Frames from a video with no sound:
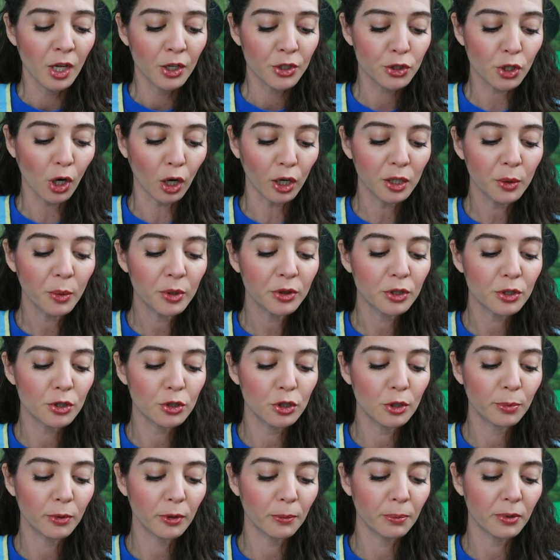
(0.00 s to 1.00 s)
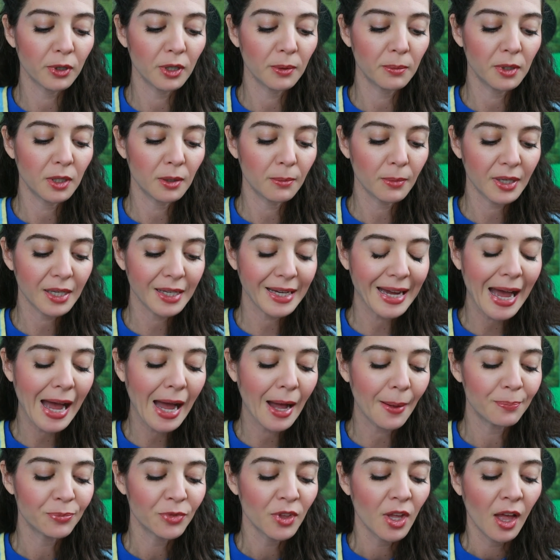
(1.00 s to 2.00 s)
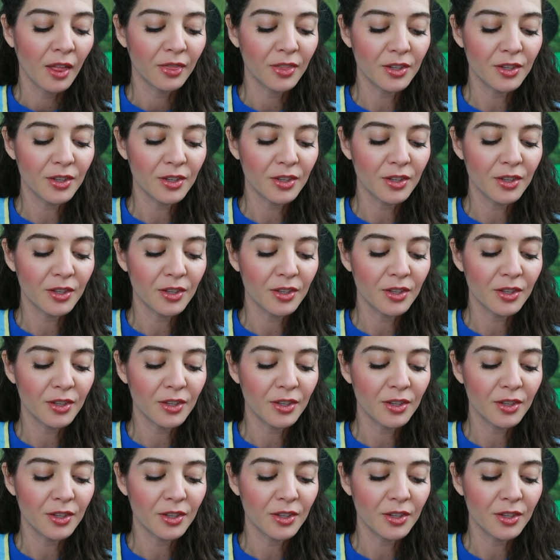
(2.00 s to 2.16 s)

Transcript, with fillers: Starting with the super premium cat,